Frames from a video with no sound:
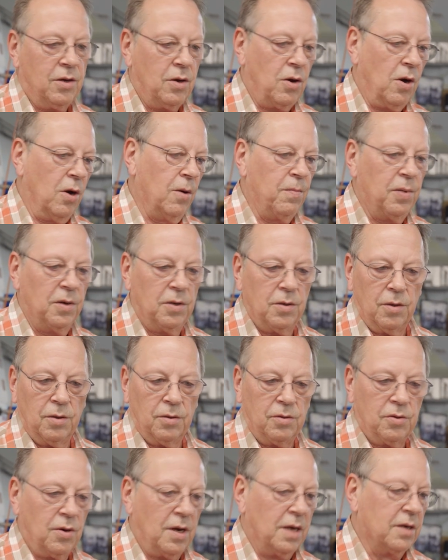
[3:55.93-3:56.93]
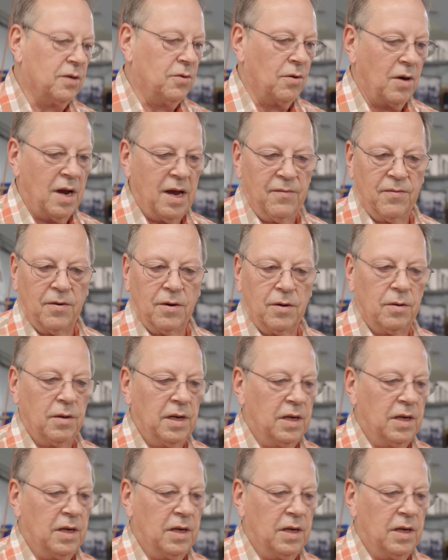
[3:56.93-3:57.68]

carpenter, truck driver,